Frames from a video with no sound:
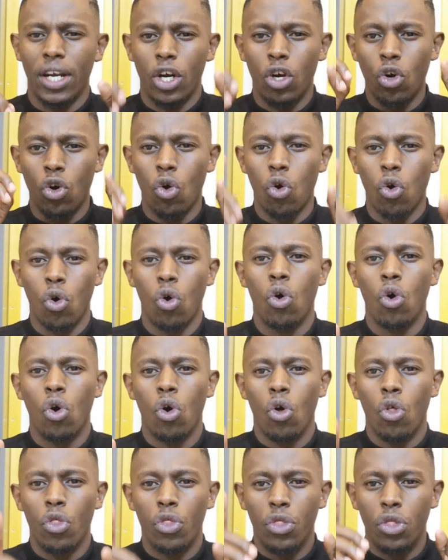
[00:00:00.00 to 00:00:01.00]
know
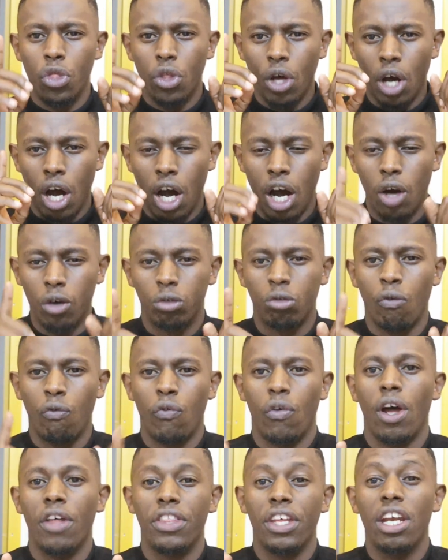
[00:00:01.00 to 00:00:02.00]
how to
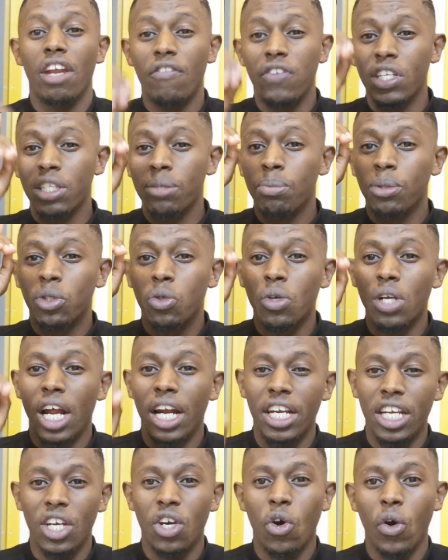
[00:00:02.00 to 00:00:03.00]
fly. The difference between
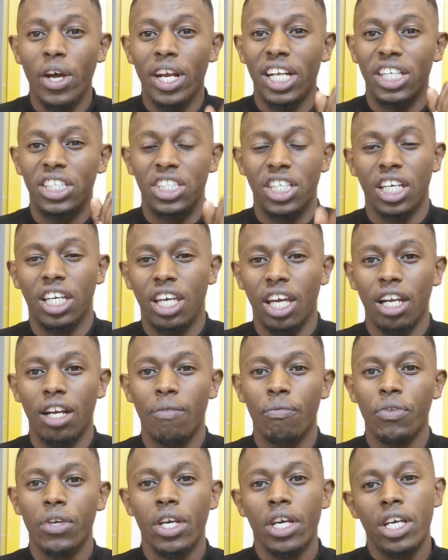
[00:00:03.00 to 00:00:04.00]
an eagle and a
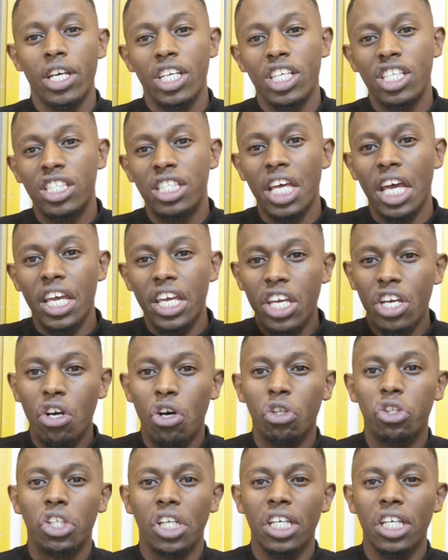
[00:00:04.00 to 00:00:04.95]
chicken is the eagle